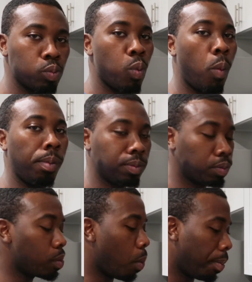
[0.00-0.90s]
how is it,
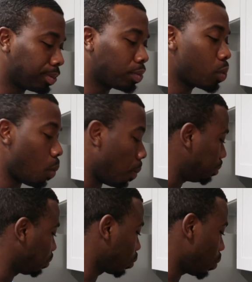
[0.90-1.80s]
Mark?
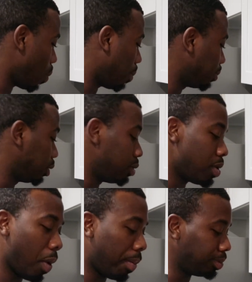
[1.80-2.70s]
That's
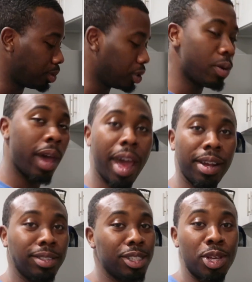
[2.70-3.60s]
it.
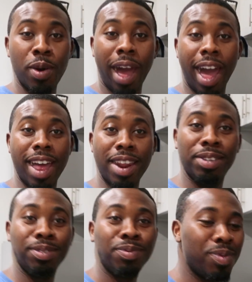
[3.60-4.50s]
Look, he know.
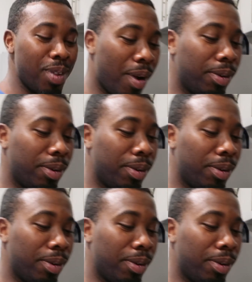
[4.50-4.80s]
You